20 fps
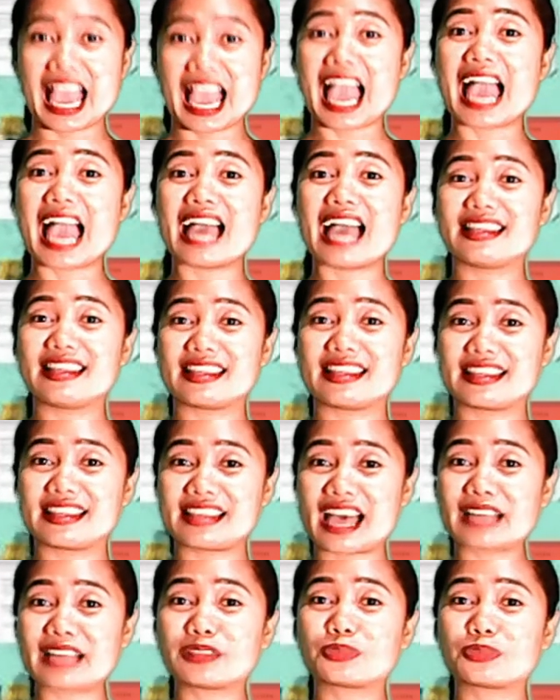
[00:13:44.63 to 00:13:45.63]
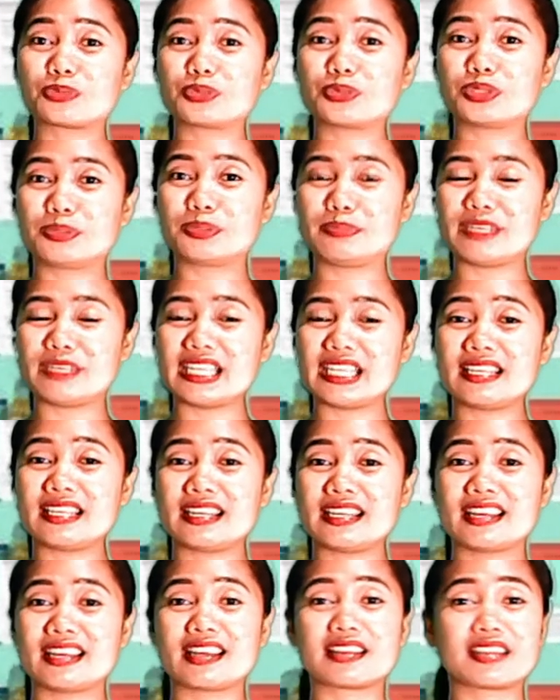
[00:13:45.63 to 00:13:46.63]
And that would be
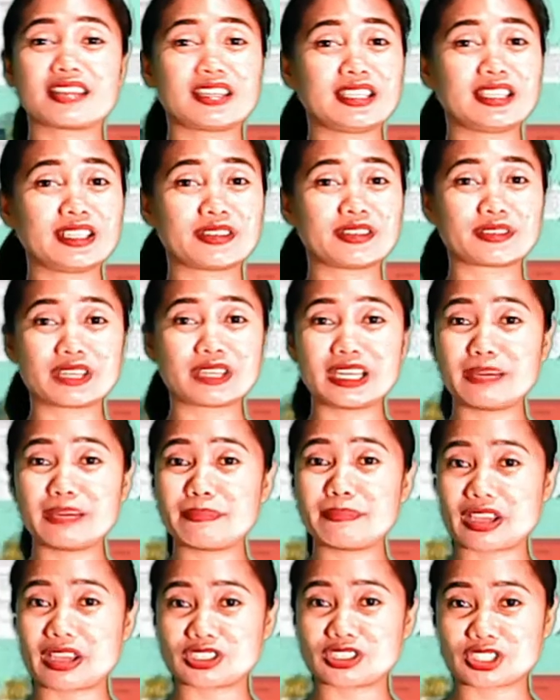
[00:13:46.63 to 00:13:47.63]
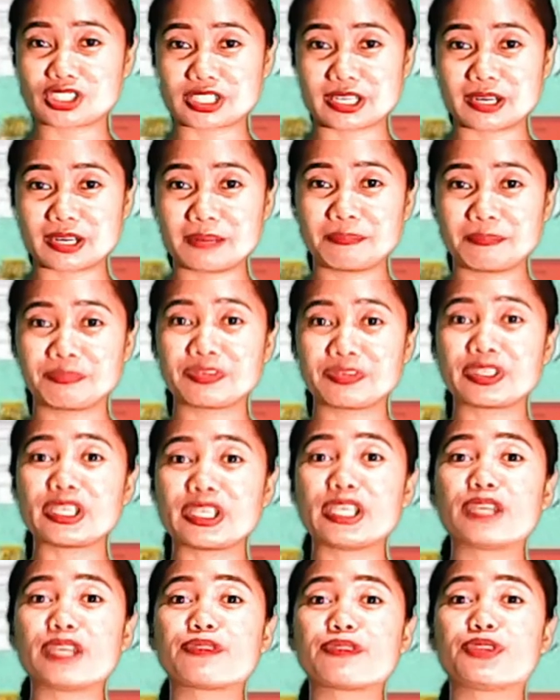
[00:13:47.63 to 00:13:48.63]
the degree measure
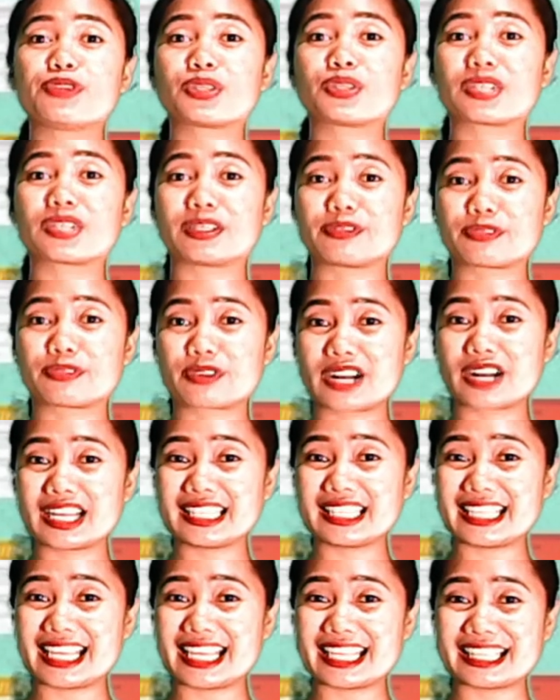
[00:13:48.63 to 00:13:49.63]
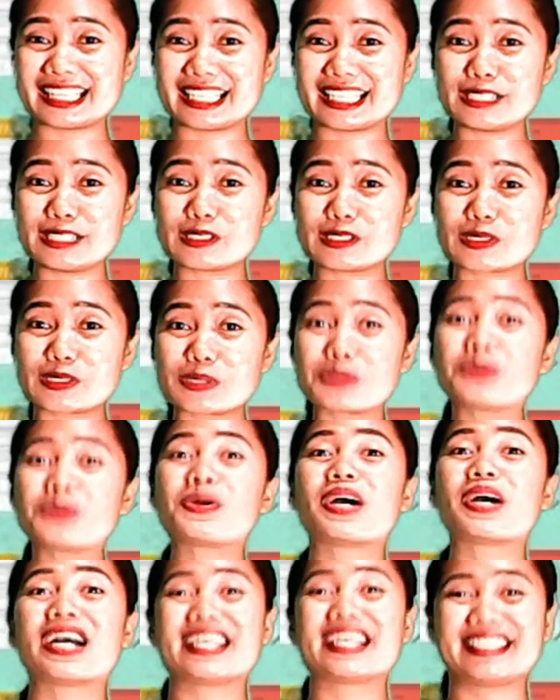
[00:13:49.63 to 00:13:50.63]
if you convert it into
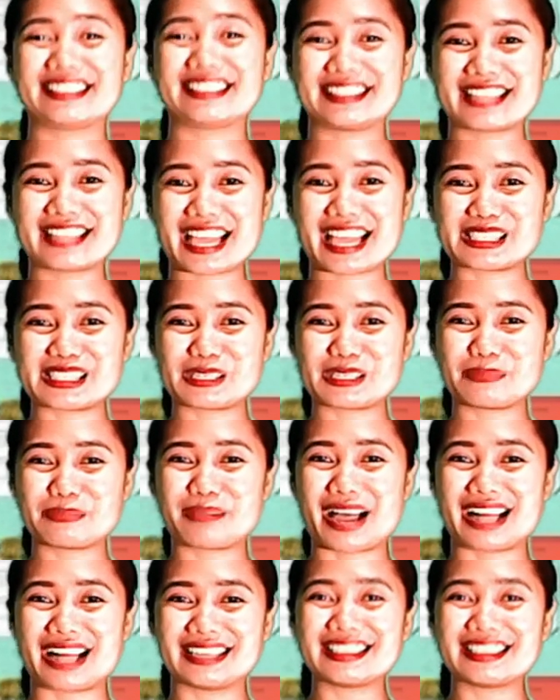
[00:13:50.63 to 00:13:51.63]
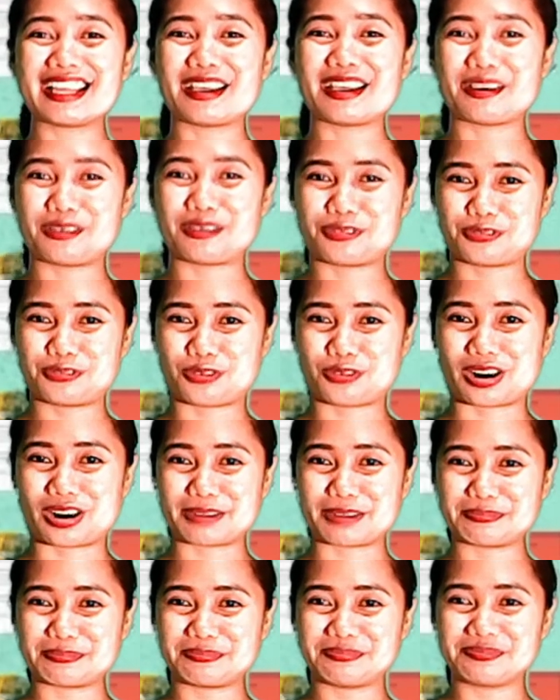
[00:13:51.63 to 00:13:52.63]
decimal form.
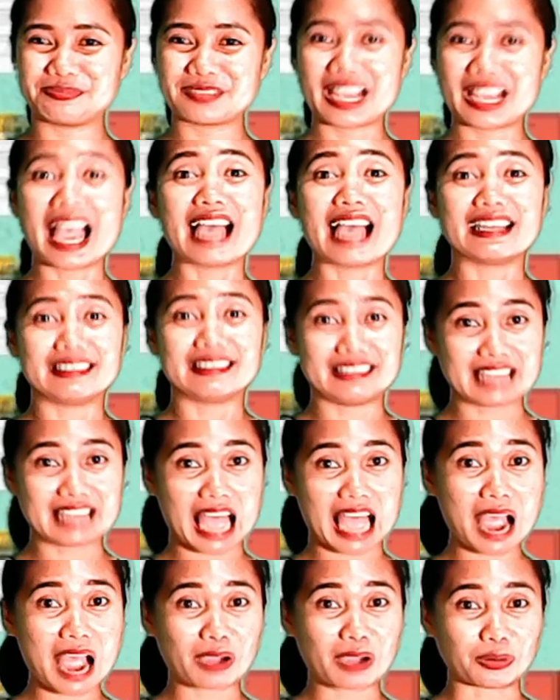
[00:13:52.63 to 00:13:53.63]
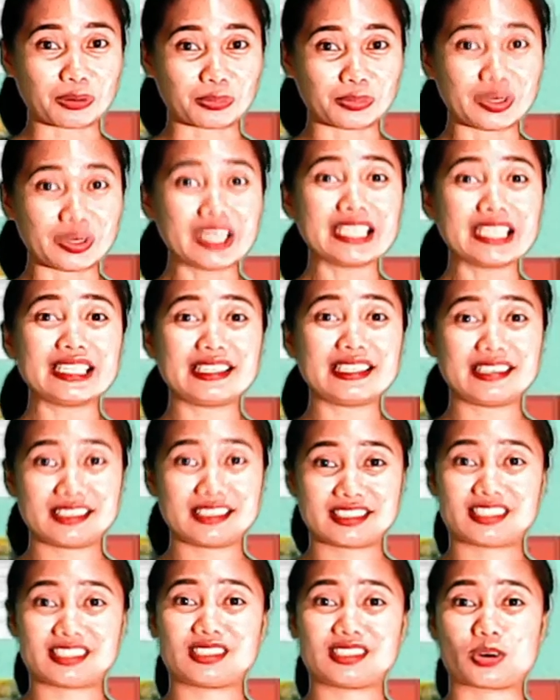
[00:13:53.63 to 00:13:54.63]
Now,
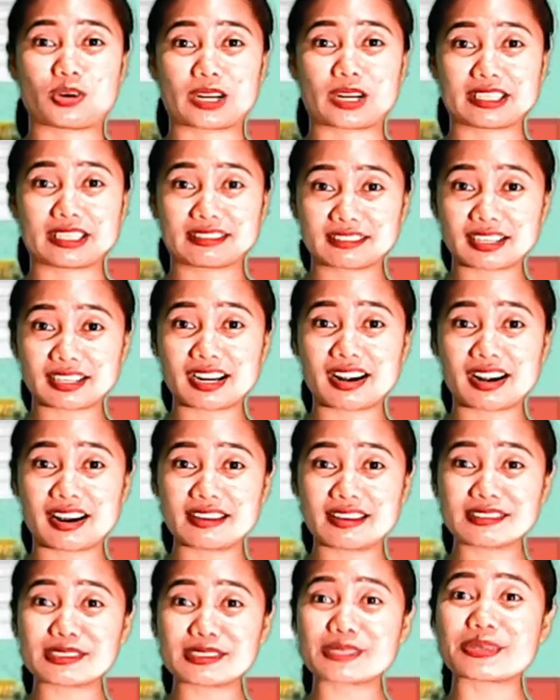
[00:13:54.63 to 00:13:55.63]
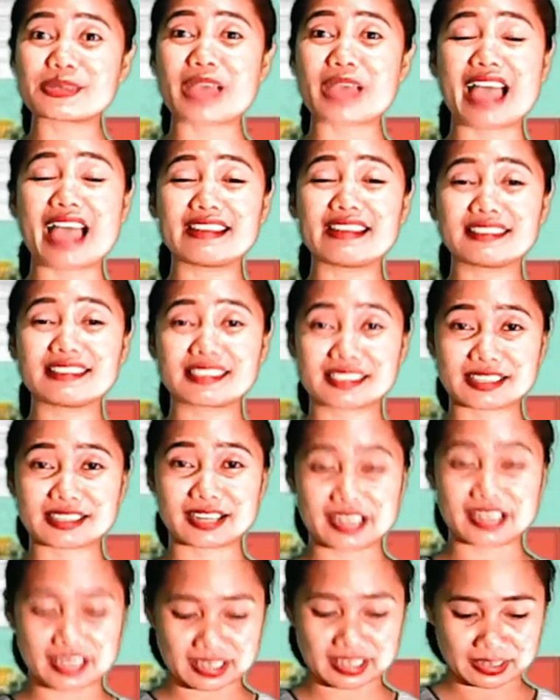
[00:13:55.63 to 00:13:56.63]
it's your turn to
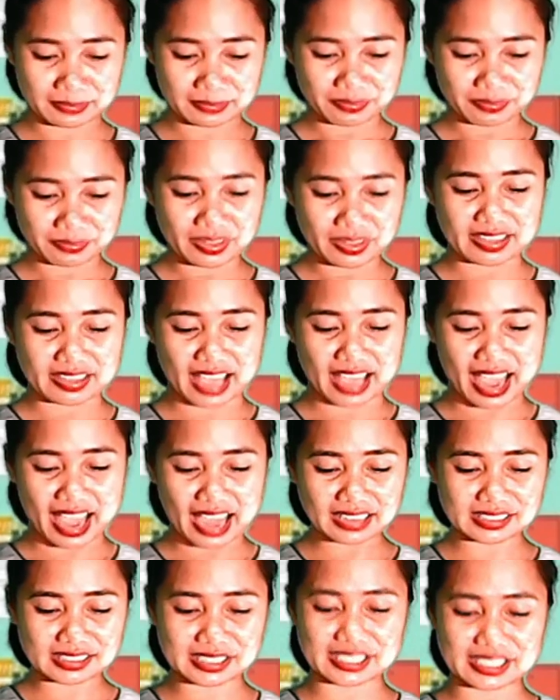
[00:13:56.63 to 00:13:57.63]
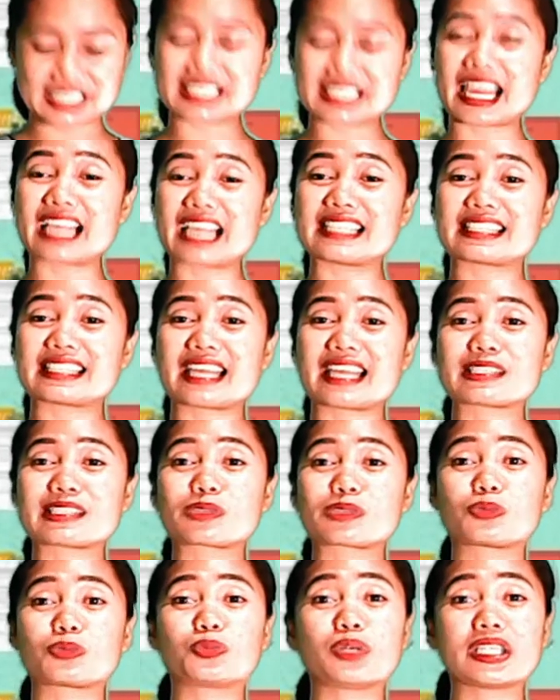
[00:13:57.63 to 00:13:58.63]
answer the exercises
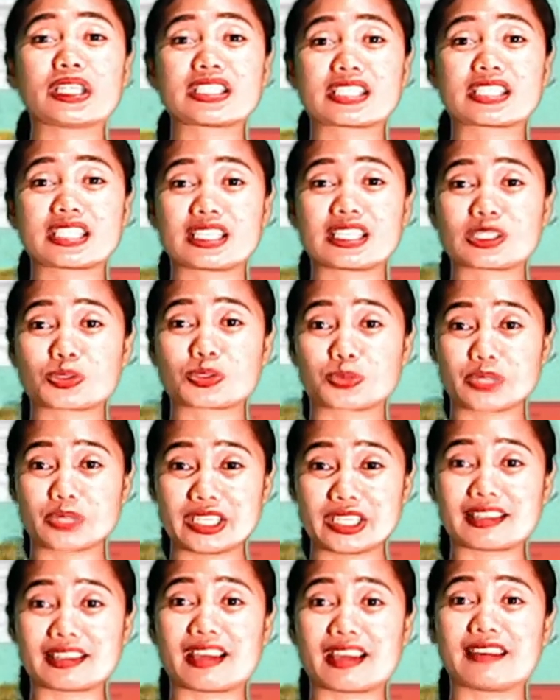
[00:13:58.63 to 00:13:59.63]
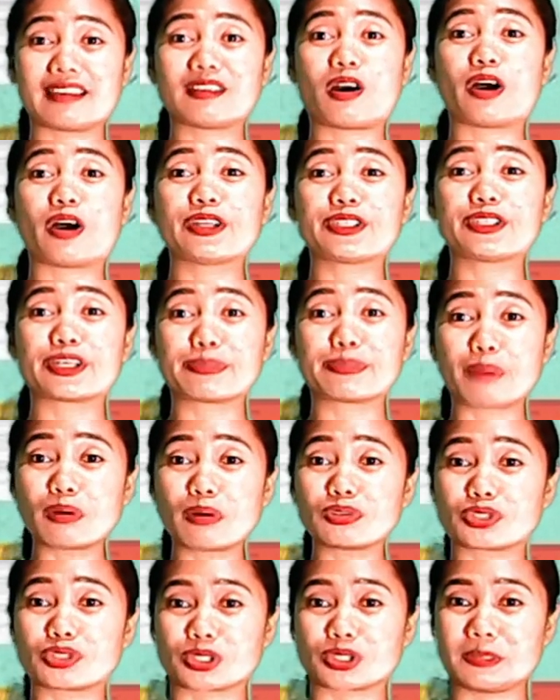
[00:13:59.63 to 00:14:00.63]
which is written on your
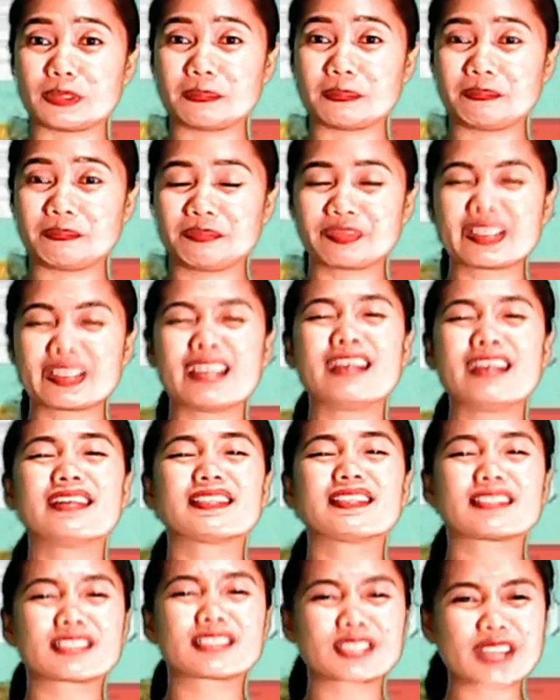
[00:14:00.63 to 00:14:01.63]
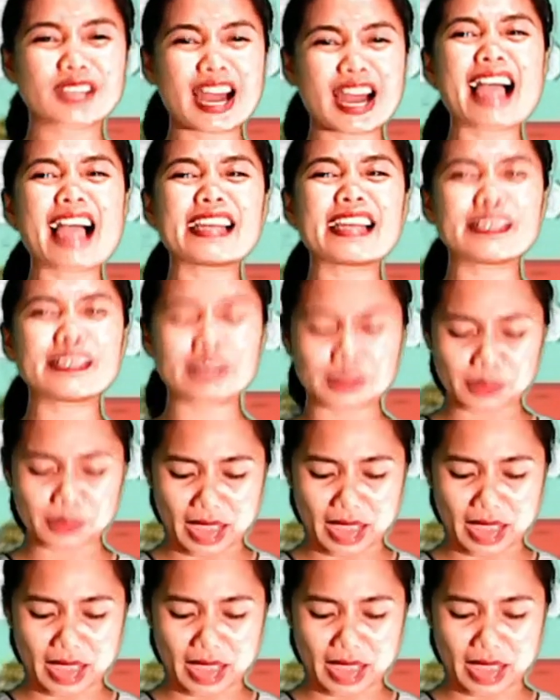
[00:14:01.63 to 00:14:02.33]
module. Try to